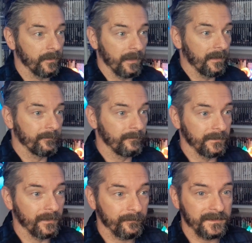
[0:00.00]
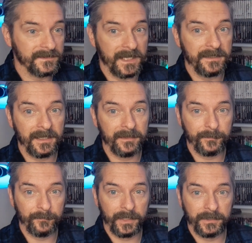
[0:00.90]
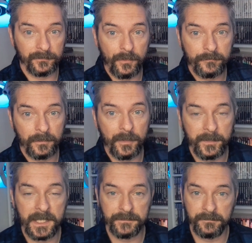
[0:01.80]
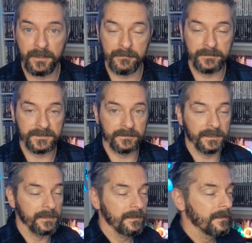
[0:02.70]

But I've been saying that I've been playing an awful lot of PSVR recently.